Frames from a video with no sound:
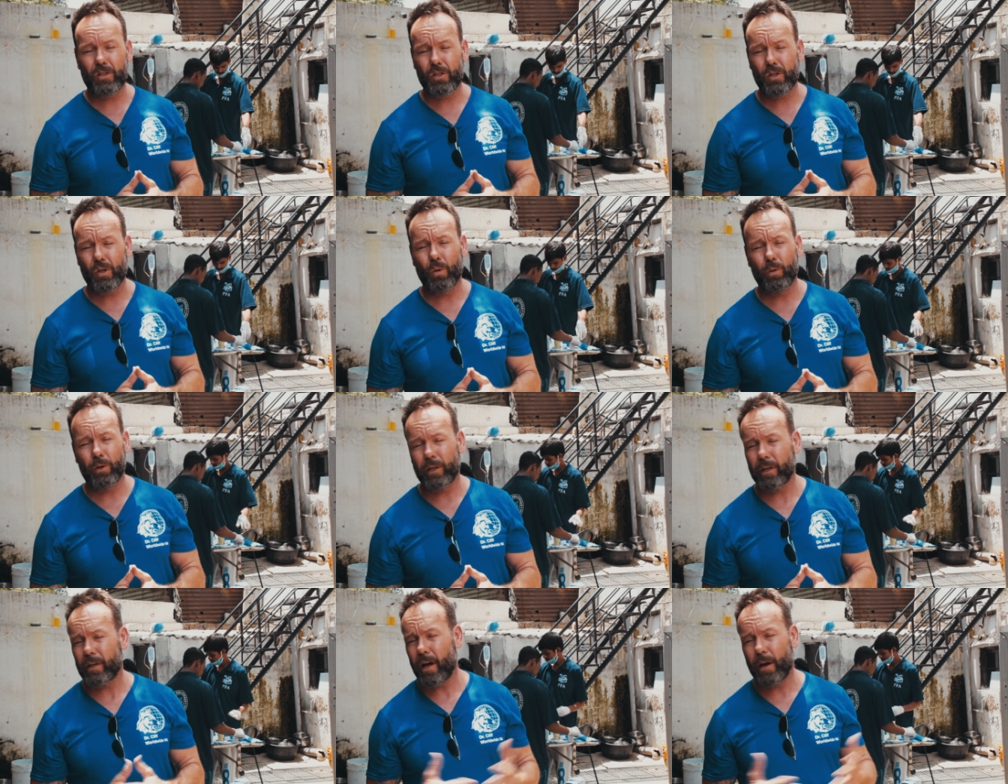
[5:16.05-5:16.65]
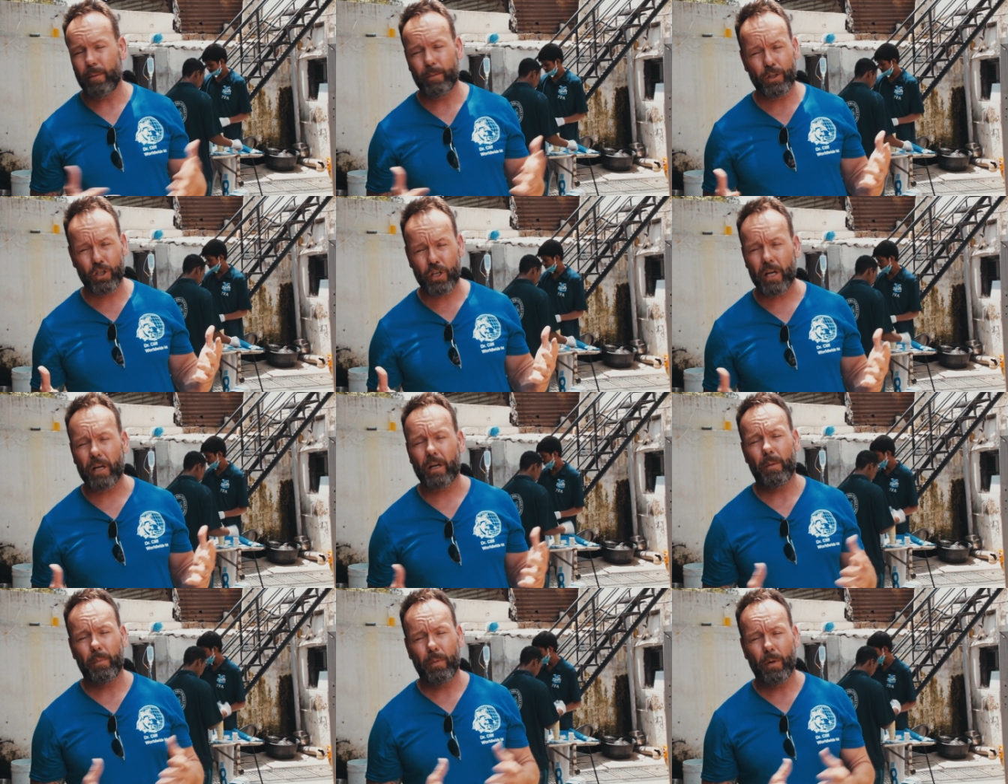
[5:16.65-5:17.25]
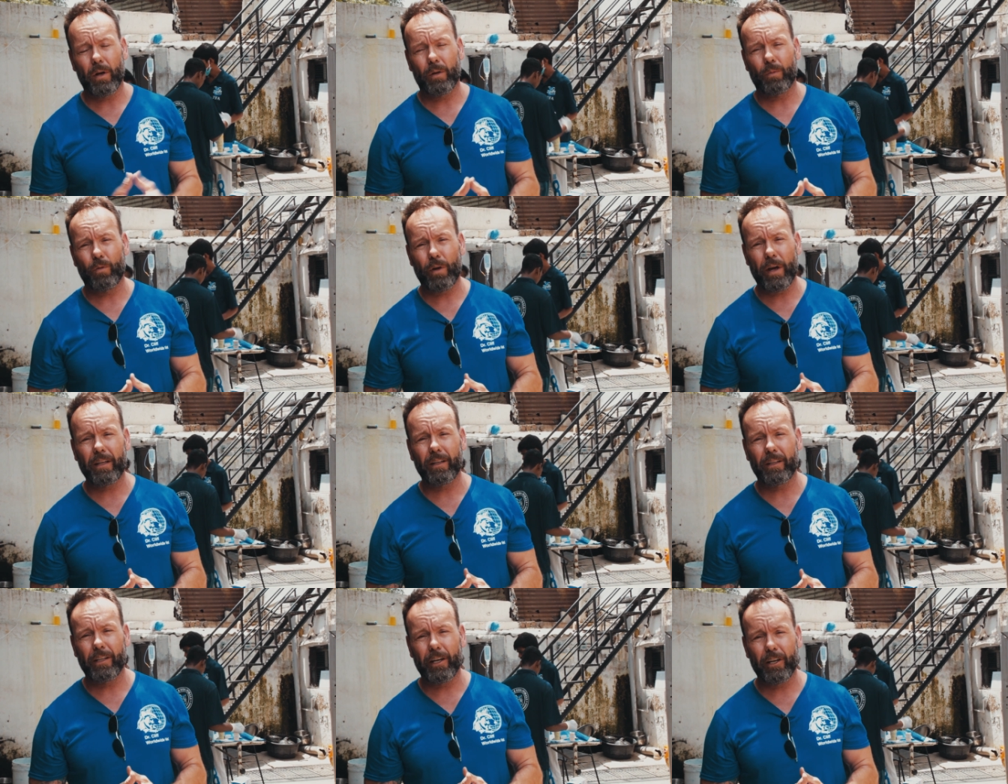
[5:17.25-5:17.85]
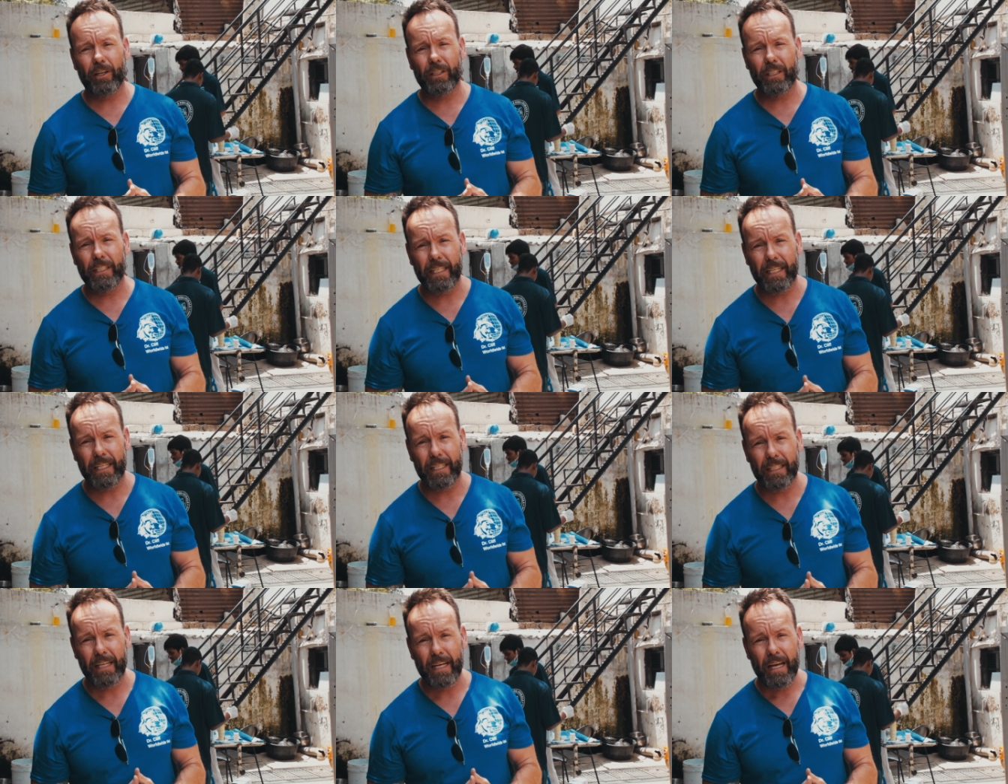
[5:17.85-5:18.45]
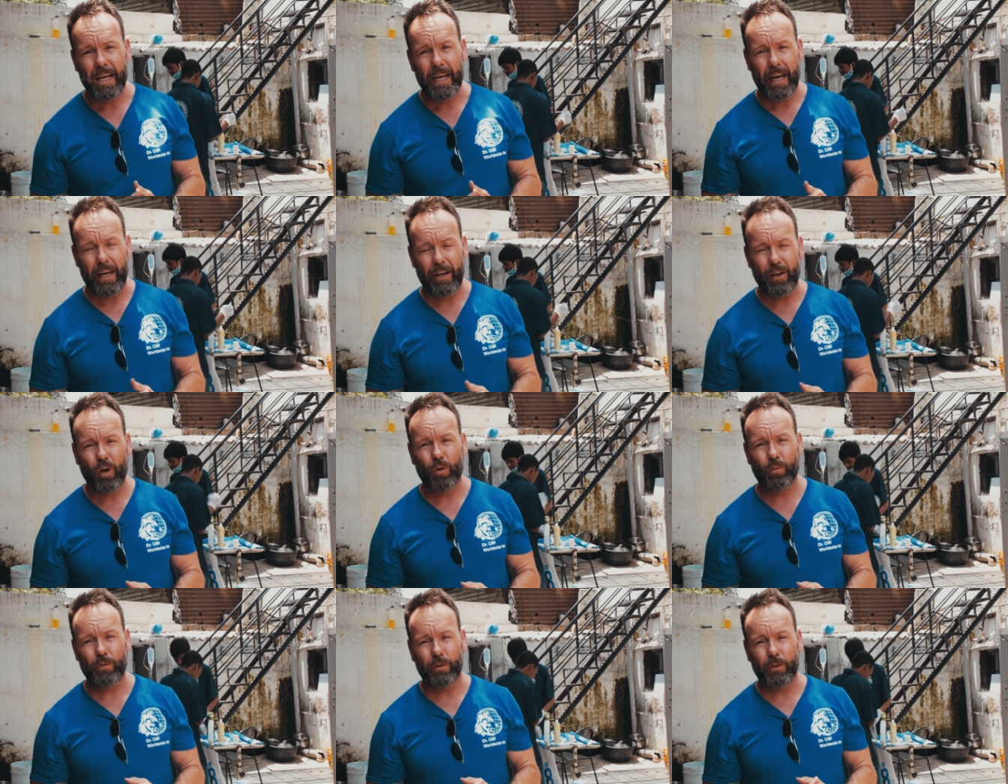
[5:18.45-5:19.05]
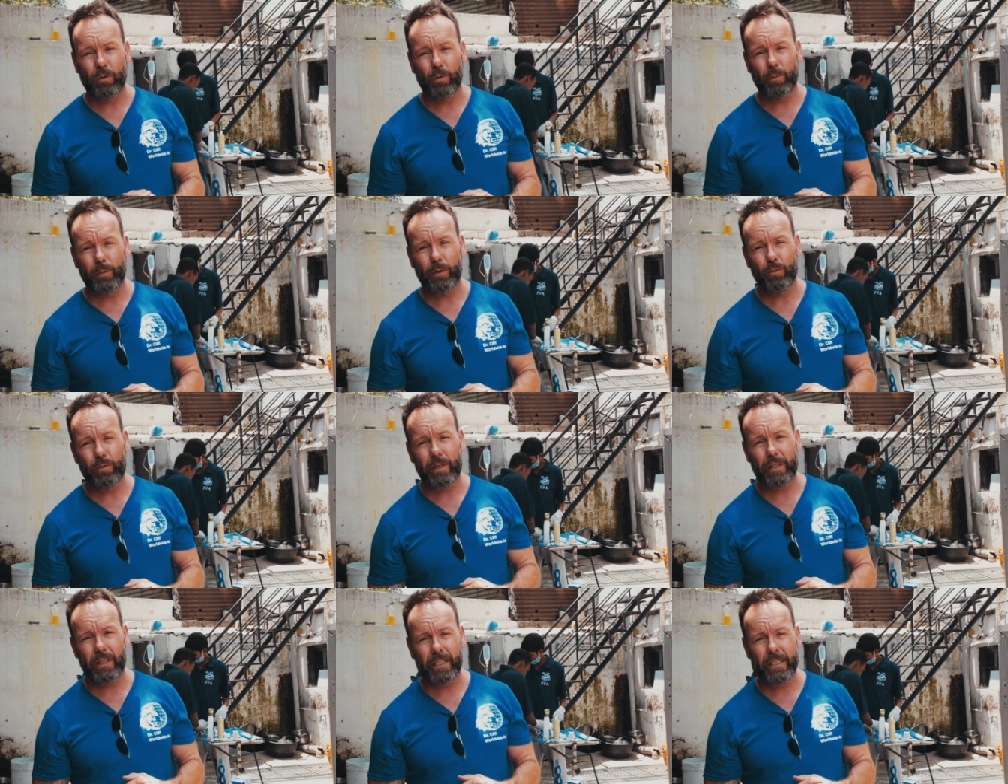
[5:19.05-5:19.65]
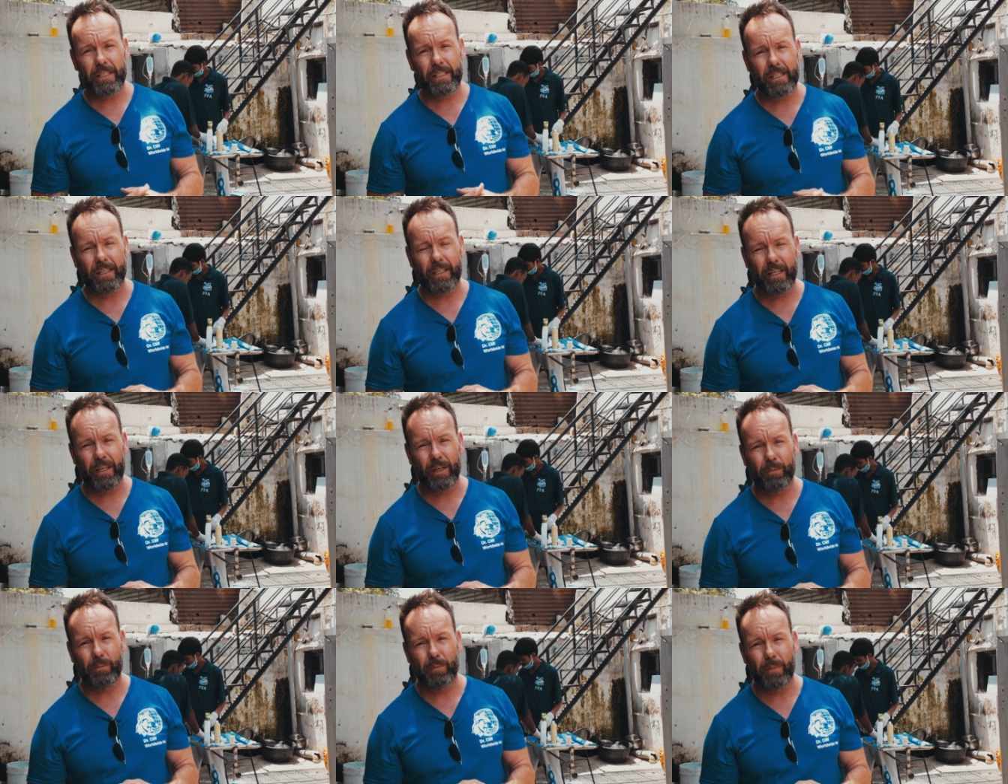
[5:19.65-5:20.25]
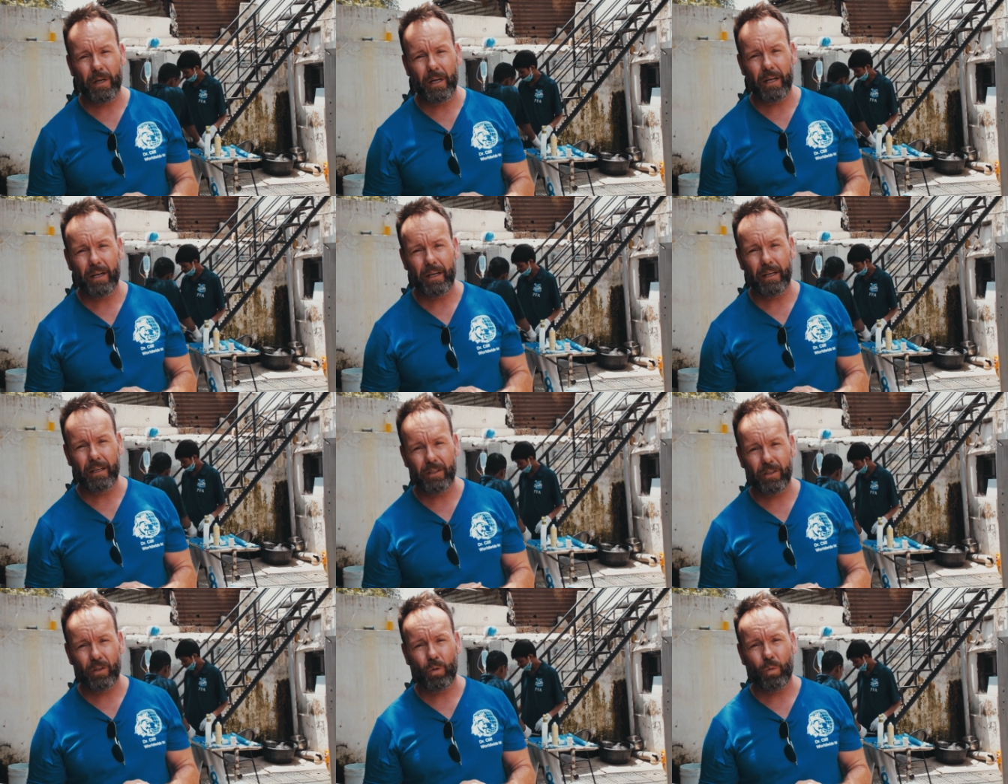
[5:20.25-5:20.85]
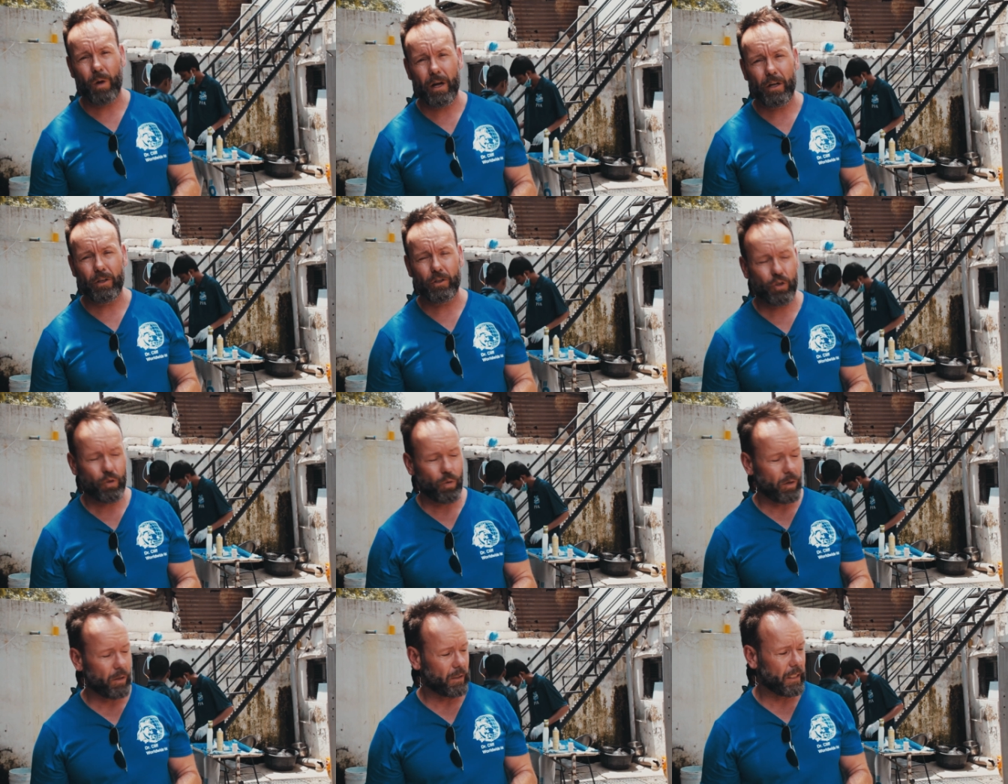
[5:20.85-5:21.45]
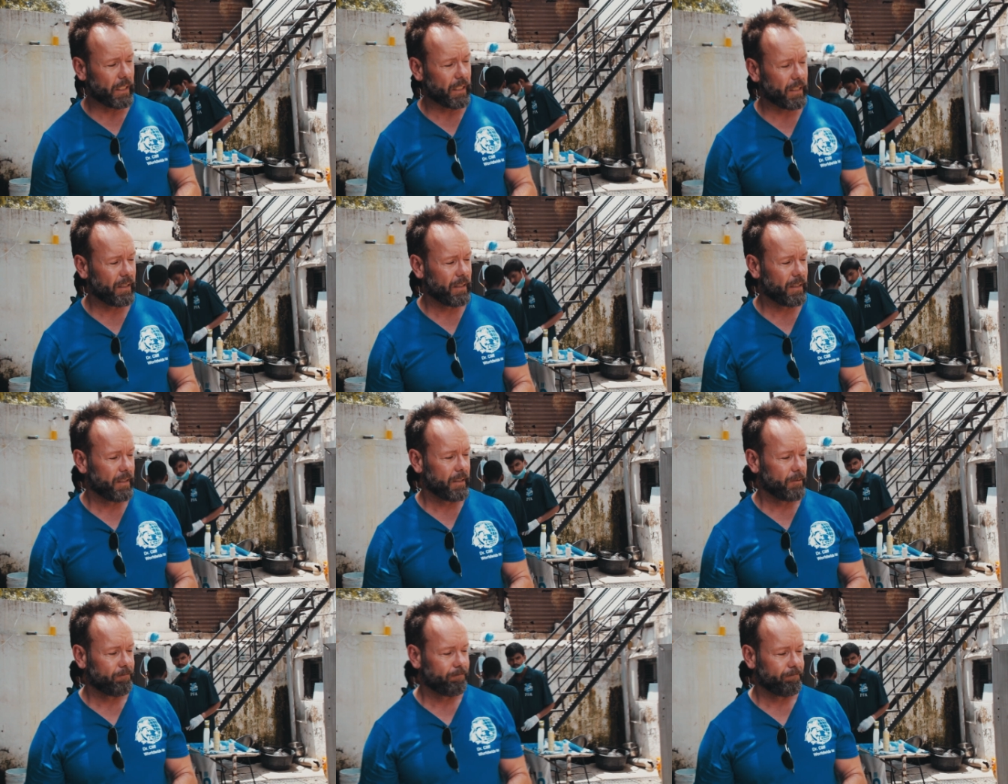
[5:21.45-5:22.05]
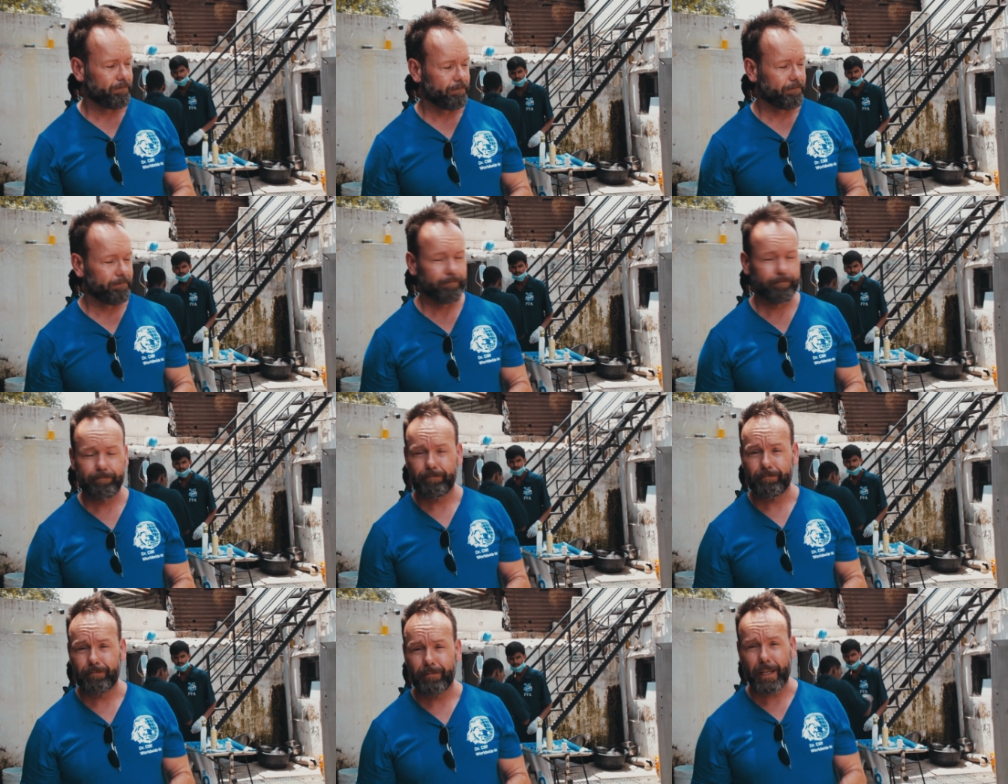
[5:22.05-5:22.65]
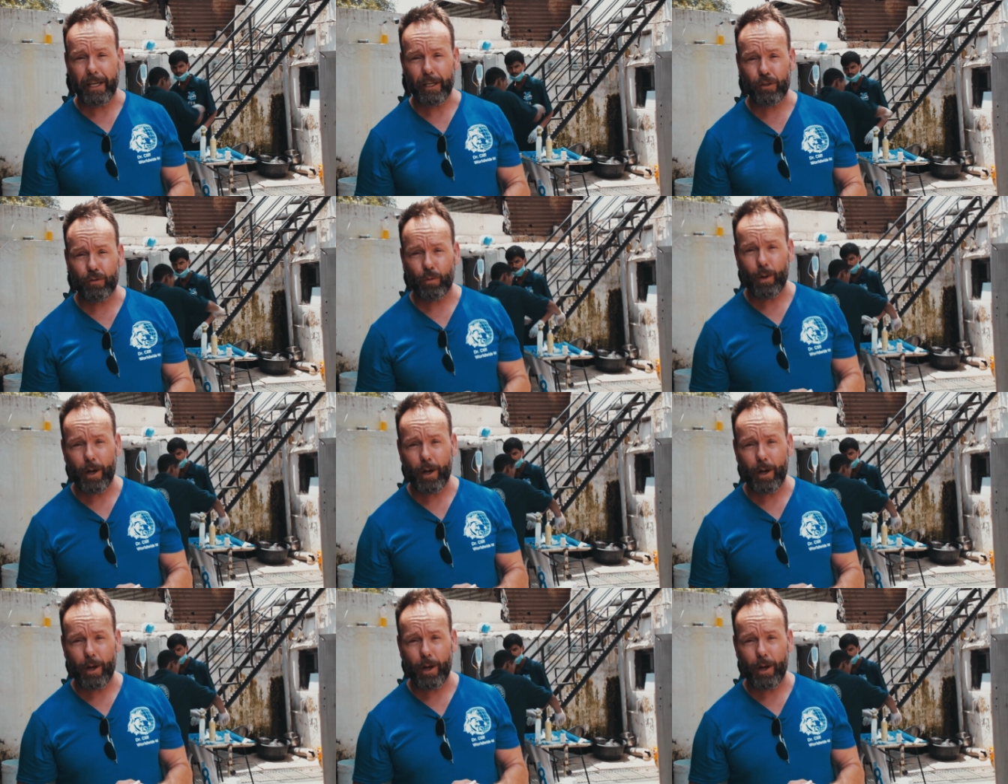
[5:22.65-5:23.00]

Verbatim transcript: So we're going to come and check up on him regularly, and and hopefully we'll be releasing him uh, into the wild shortly. Thanks for